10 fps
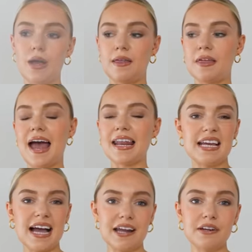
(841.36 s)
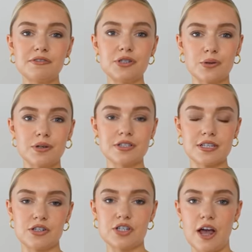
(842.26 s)
with any kind of shorts
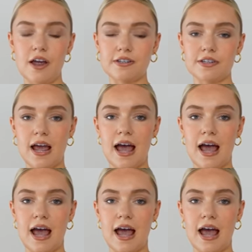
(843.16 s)
and shirt